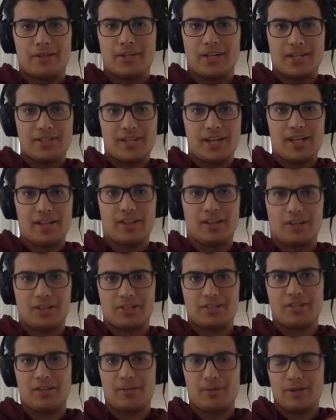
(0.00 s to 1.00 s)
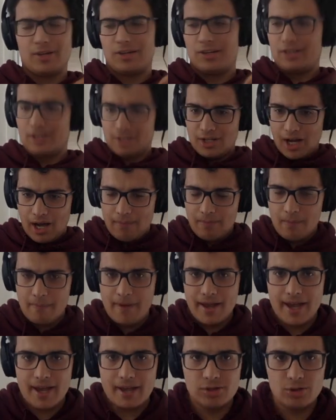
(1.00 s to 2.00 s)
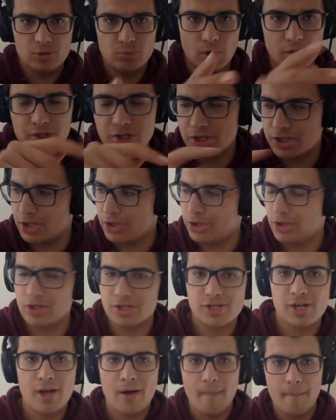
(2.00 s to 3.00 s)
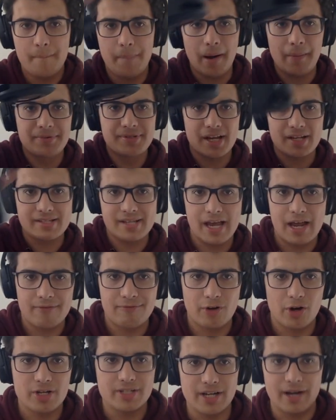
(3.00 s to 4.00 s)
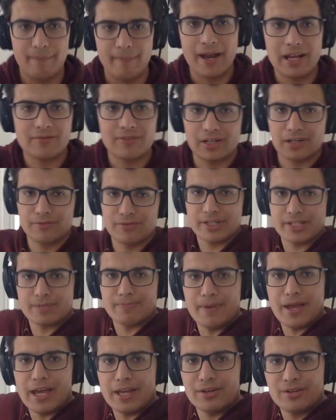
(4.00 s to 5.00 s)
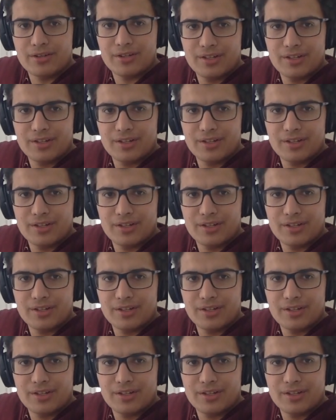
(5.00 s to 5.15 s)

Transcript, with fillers: Exactly, because I'm a... I'm a man who watches the news, bumps out to headphones, and make fun of this man.